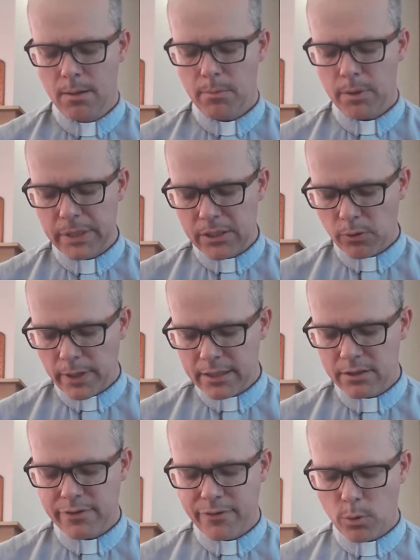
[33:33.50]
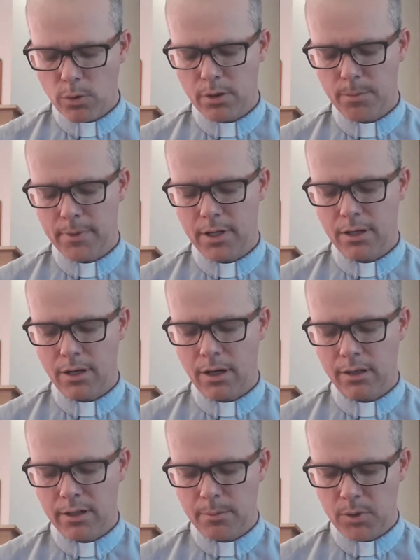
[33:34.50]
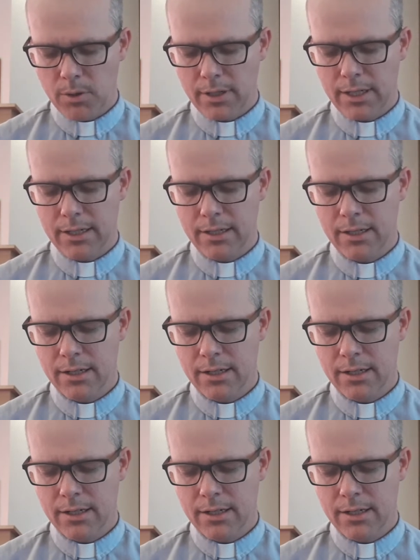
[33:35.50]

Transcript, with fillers: May we transform our community.